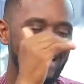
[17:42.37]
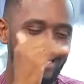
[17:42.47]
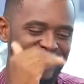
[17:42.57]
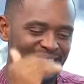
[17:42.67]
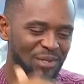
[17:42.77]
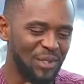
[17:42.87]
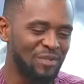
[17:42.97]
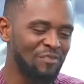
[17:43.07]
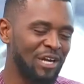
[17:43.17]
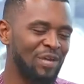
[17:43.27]
And then
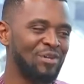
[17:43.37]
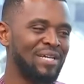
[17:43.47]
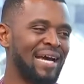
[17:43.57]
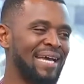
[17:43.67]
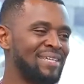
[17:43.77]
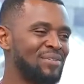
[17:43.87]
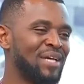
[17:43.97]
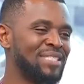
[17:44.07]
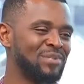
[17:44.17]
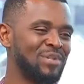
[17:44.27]
knowing very well that ideal
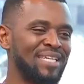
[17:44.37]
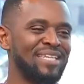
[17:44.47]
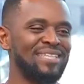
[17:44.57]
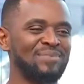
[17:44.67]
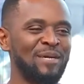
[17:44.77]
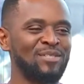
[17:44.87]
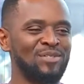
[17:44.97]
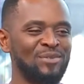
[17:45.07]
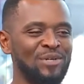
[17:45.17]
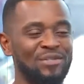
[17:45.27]
doesn't work in this part of
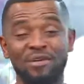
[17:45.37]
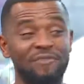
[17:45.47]
the world.